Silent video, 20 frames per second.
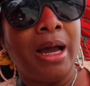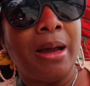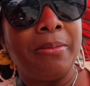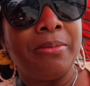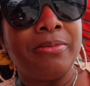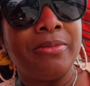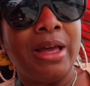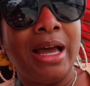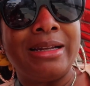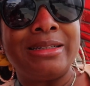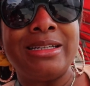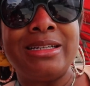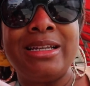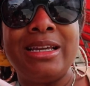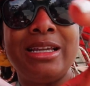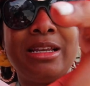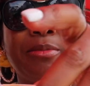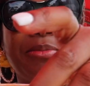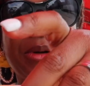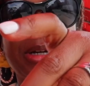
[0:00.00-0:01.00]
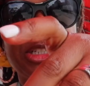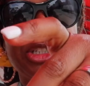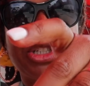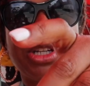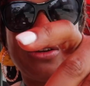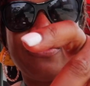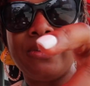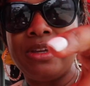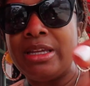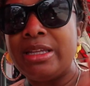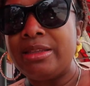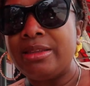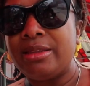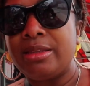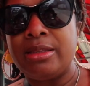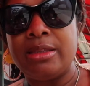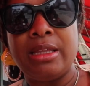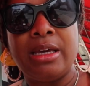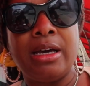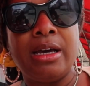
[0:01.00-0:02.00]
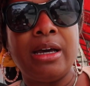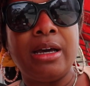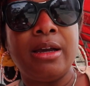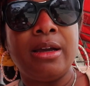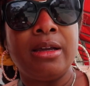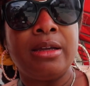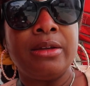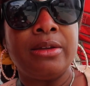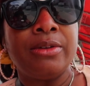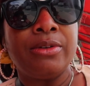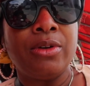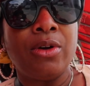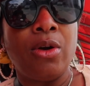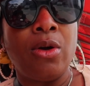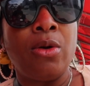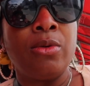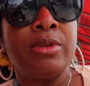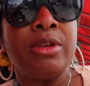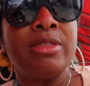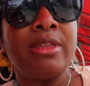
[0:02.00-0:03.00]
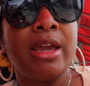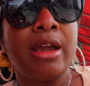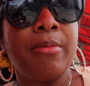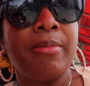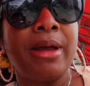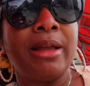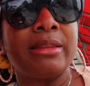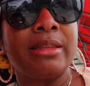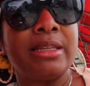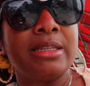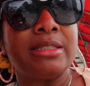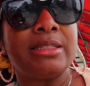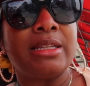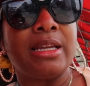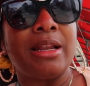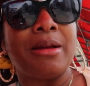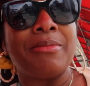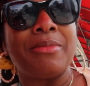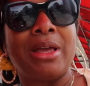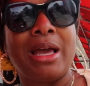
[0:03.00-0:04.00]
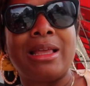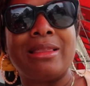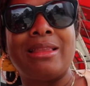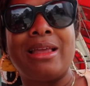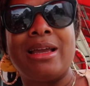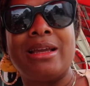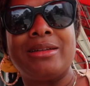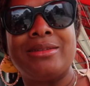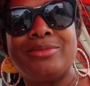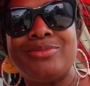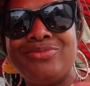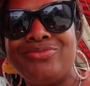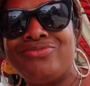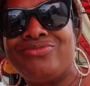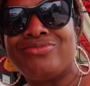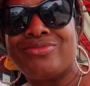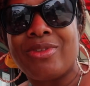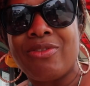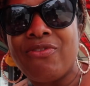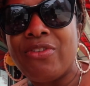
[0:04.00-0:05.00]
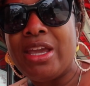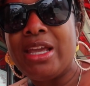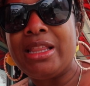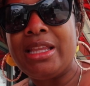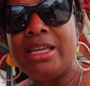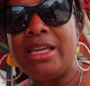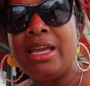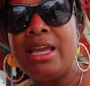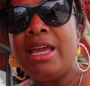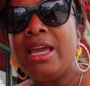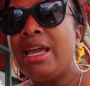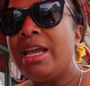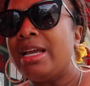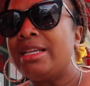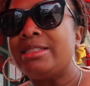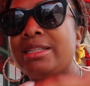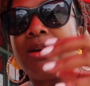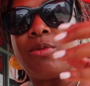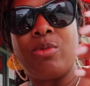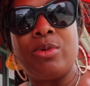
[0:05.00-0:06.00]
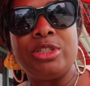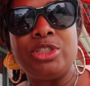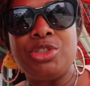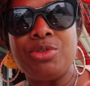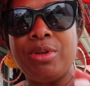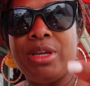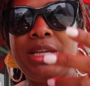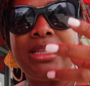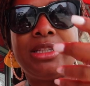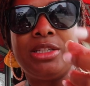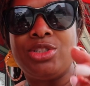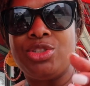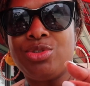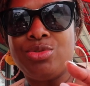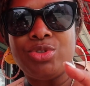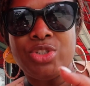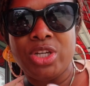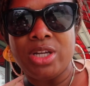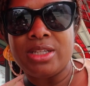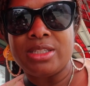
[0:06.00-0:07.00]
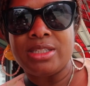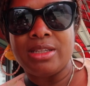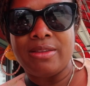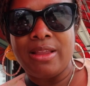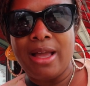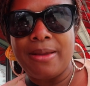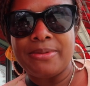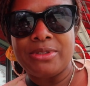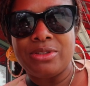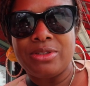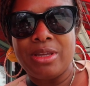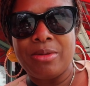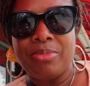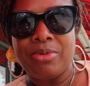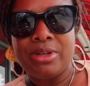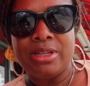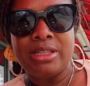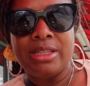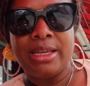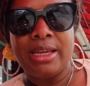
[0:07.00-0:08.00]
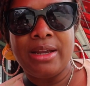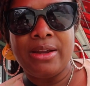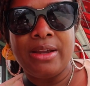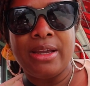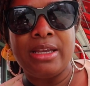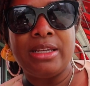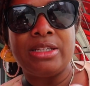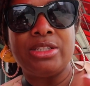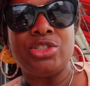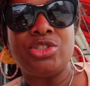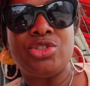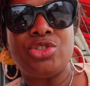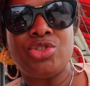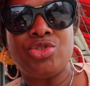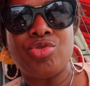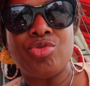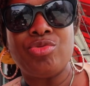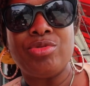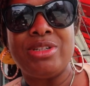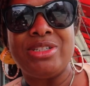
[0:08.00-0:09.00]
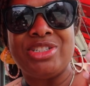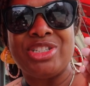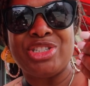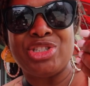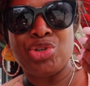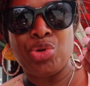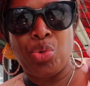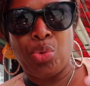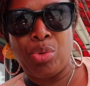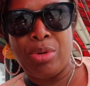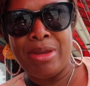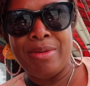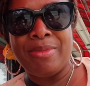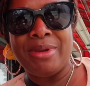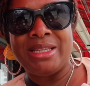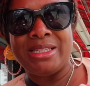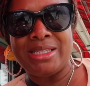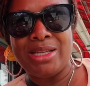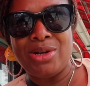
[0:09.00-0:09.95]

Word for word: I'm, I did eat a bunch of it. The only thing about this that I'm not like feeling is that once you eat the two chunks of lobster they put in there, it is truly just creamy just